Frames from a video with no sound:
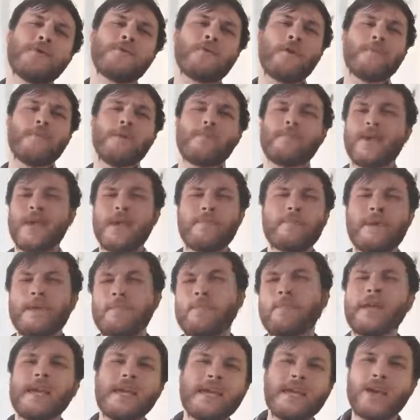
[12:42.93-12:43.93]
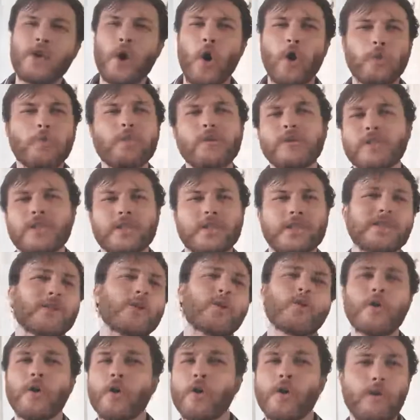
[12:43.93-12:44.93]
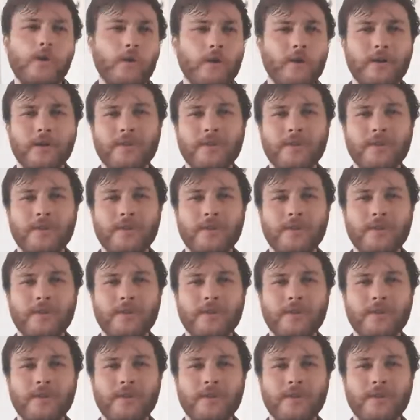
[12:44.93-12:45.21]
from the PPP Godwinson crew.